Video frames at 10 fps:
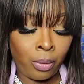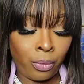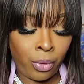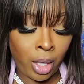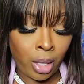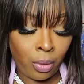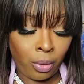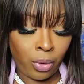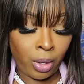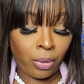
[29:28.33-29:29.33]
Very,
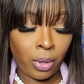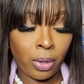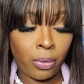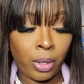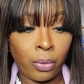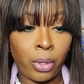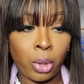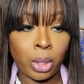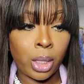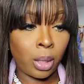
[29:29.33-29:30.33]
very, very, very,
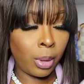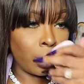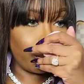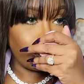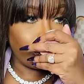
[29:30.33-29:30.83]
very similar.